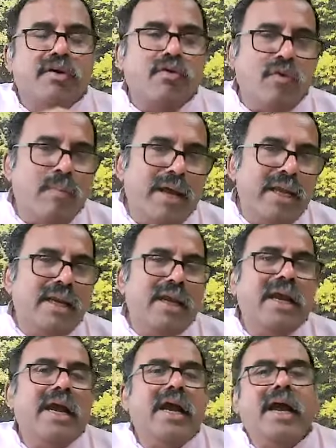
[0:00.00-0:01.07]
women
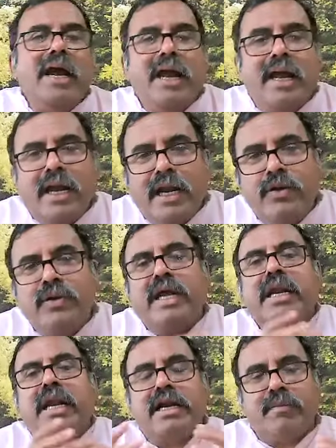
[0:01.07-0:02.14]
into
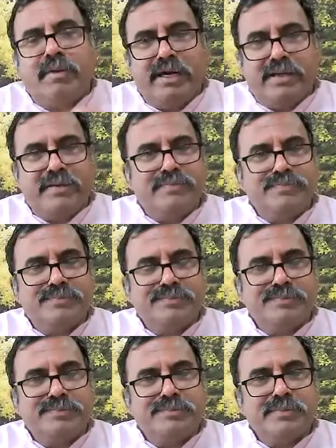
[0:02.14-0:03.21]
enlightenment?
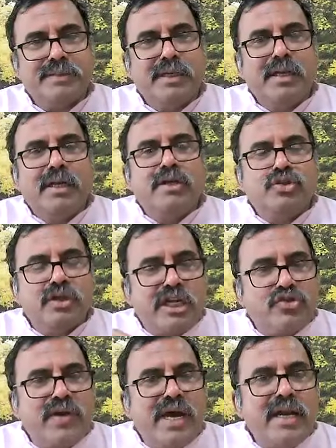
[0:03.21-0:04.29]
So
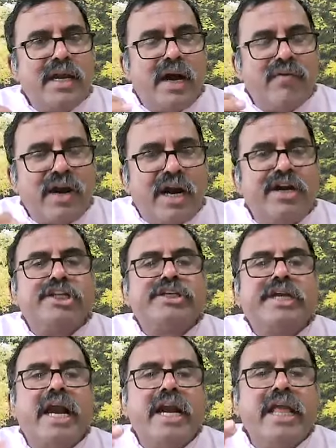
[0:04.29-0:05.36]
that's where our
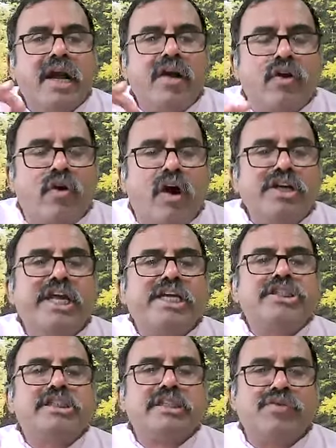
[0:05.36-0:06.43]
understanding of the
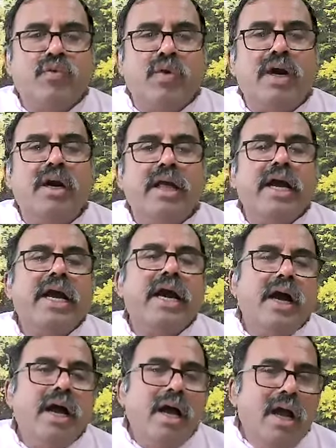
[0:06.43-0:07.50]
context of the world,
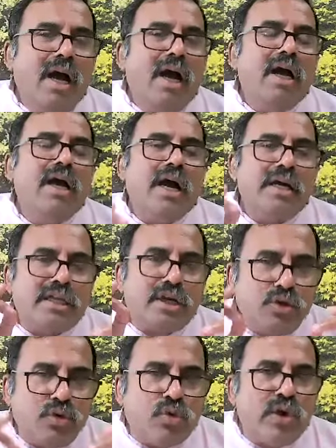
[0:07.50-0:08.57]
either
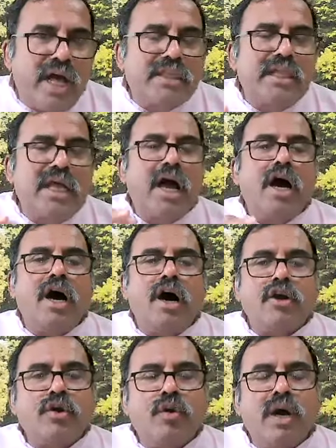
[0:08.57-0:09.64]
Yurudartha or
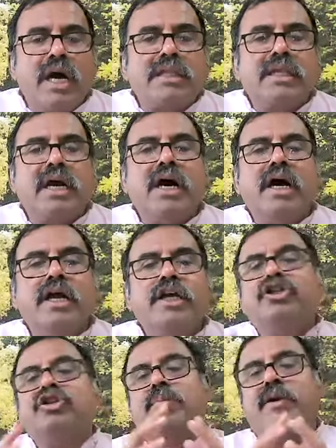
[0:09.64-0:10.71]
Yogartha,
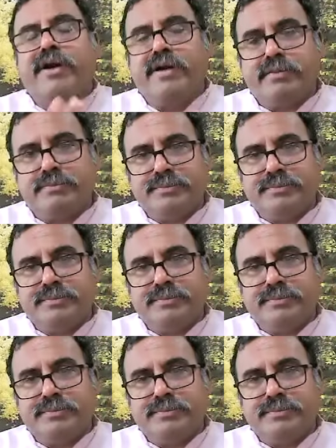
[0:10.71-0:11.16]
is important.